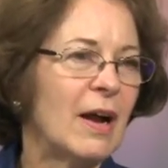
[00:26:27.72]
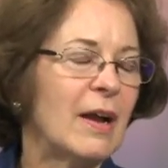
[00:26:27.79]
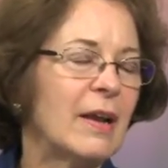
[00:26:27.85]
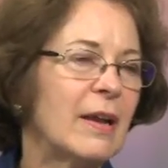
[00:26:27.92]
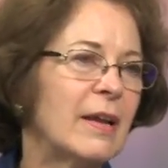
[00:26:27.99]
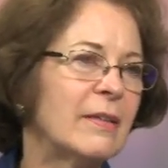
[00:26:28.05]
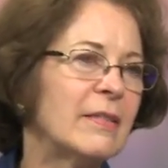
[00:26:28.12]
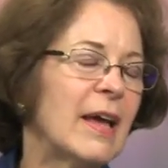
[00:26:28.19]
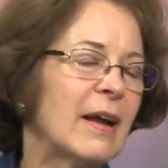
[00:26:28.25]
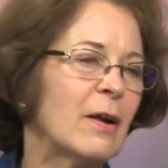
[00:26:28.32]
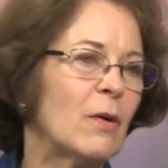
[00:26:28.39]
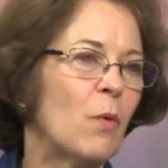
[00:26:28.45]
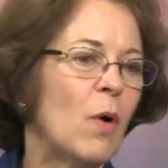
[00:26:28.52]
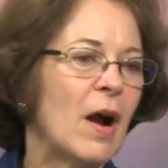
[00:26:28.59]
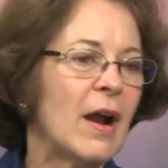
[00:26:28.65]
in that
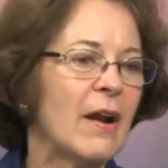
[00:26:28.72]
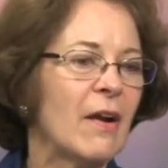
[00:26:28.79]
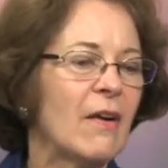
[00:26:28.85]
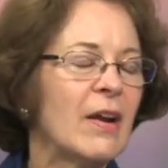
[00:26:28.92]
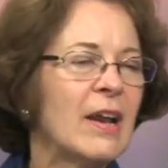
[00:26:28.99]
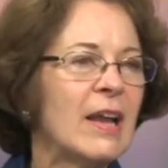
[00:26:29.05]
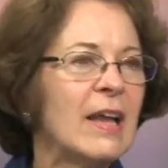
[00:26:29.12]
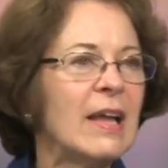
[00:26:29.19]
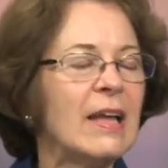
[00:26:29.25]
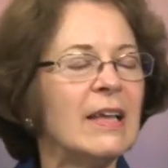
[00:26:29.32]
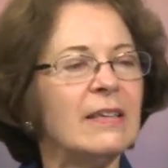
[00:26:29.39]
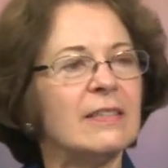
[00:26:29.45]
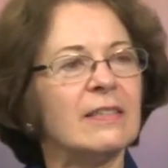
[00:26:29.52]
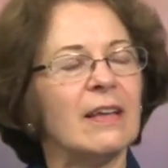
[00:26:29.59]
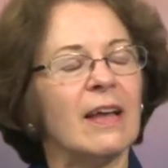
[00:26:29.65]
choir.
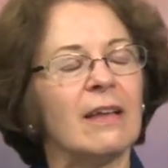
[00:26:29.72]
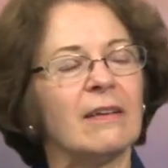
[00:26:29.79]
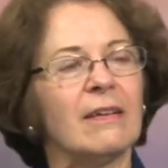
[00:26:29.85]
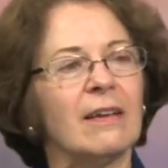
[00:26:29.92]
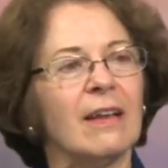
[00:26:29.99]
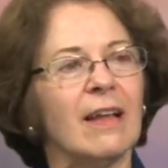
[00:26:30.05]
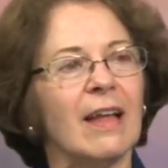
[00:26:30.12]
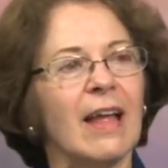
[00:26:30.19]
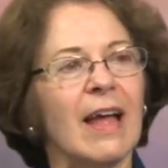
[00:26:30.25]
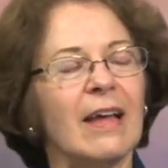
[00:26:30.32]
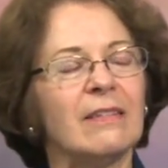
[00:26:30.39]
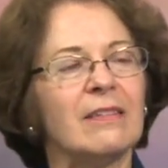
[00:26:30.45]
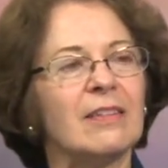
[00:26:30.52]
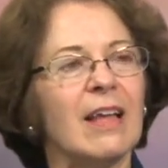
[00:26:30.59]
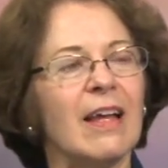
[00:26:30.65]
He said,
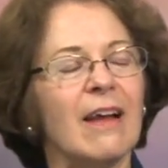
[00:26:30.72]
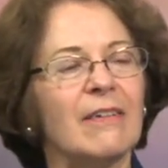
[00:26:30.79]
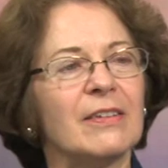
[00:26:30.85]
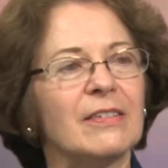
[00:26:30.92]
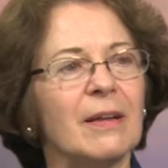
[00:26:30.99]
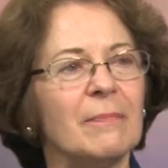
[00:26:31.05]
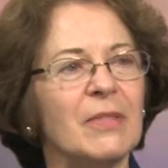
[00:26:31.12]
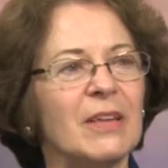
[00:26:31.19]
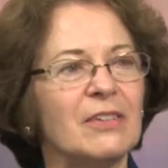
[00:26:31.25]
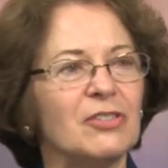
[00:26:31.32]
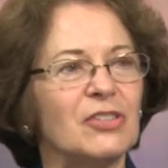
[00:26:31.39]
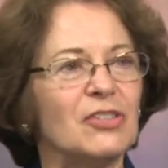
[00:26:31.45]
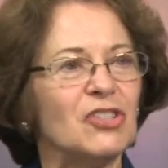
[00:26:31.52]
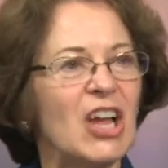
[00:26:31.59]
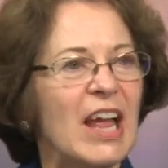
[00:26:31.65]
and something
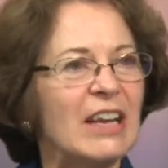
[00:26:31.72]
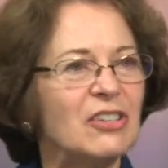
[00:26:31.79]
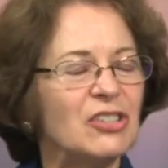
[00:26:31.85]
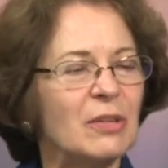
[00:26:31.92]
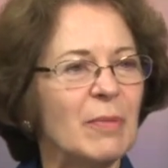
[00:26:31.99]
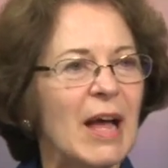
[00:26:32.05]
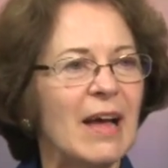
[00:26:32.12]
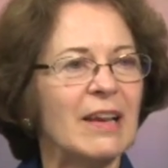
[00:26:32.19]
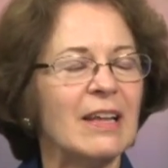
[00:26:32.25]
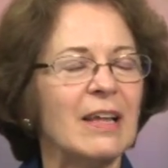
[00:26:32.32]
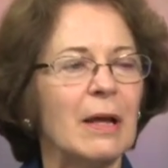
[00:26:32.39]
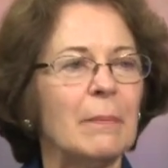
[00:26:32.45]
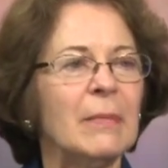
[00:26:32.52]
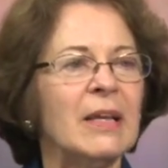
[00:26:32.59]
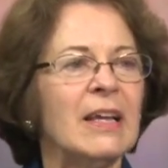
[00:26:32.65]
just changed about
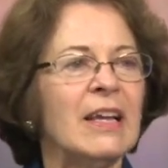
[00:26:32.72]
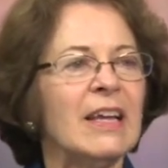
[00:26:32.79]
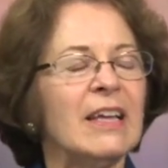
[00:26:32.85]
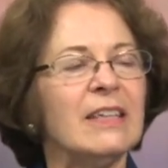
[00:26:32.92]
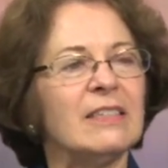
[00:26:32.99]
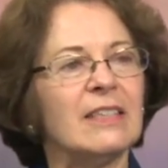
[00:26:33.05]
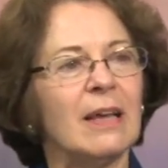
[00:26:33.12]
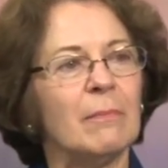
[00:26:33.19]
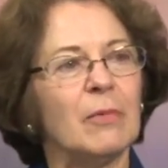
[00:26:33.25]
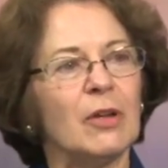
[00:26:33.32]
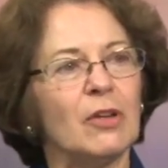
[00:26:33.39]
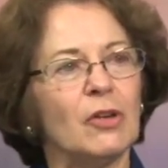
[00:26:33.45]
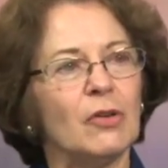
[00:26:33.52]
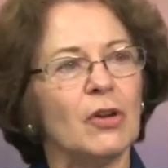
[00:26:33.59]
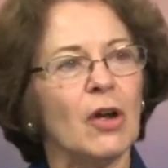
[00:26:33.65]
him. He said,
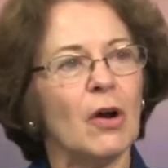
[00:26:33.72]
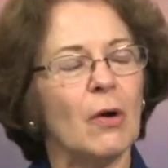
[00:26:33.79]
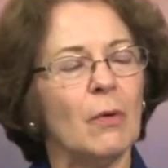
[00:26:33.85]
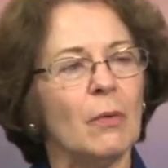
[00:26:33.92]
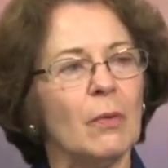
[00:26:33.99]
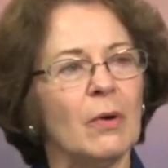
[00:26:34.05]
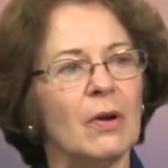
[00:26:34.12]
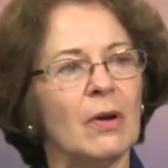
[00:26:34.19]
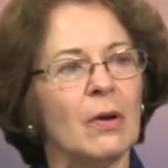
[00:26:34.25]
but you know,